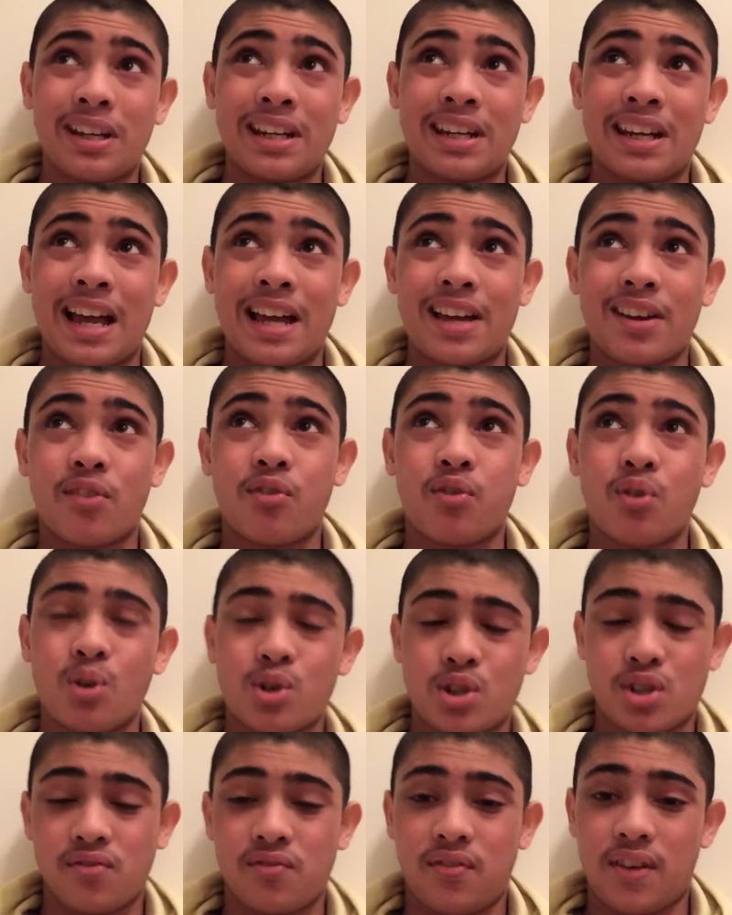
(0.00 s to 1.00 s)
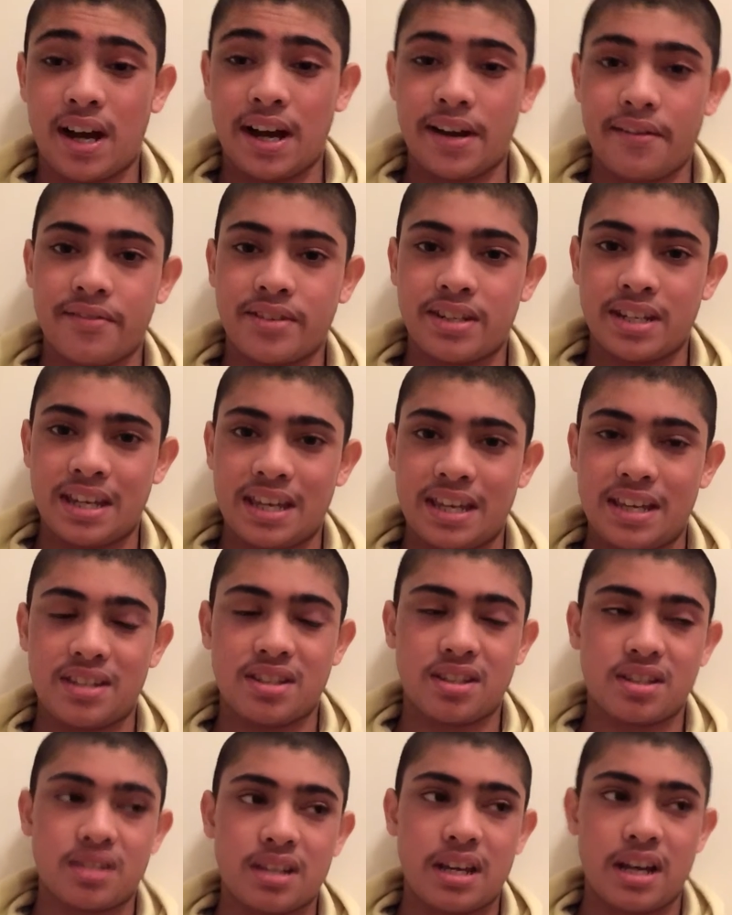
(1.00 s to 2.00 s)
in like four to five
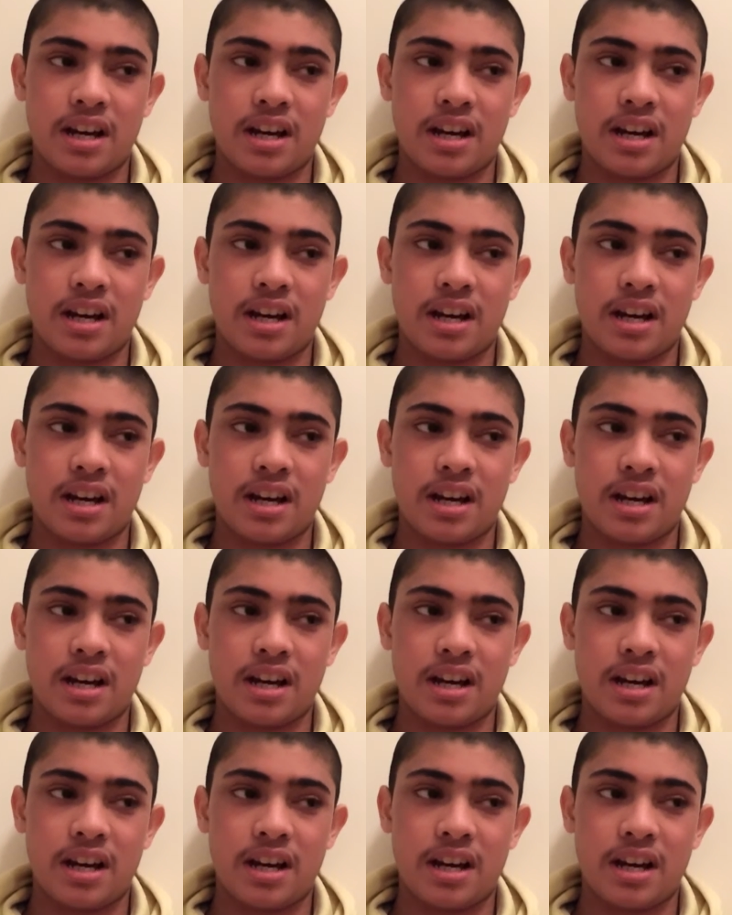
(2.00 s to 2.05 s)
days,